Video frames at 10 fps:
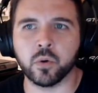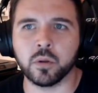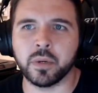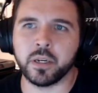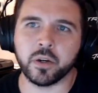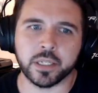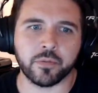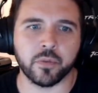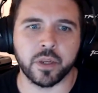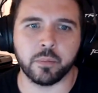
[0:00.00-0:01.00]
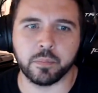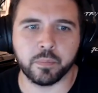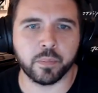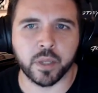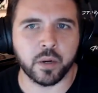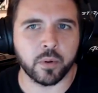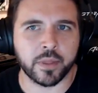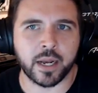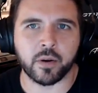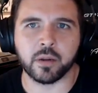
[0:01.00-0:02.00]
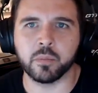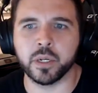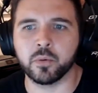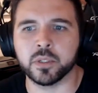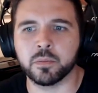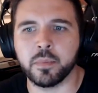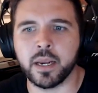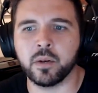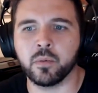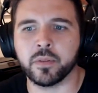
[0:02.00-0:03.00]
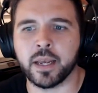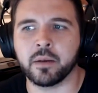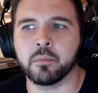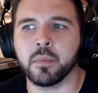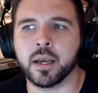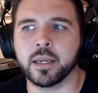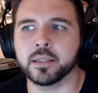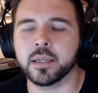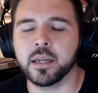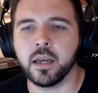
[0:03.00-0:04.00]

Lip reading: I mean, you could definitely play it without it, but it was made with that in mind,